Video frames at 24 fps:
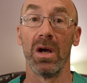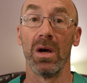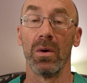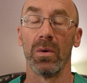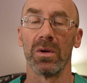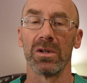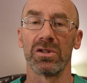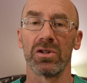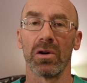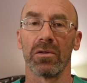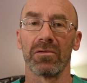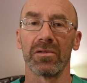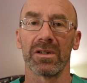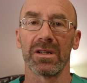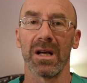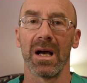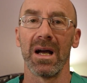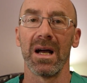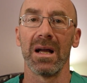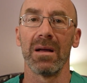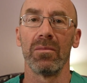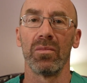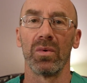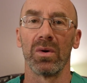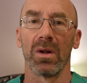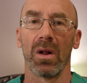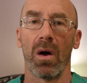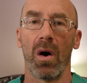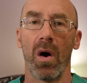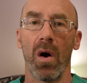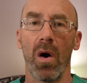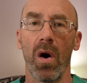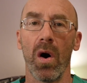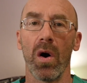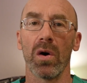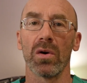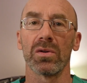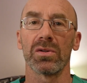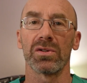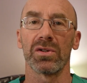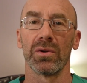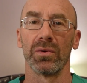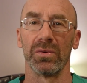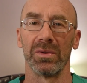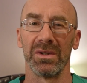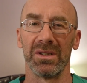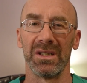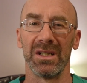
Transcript: which over time will also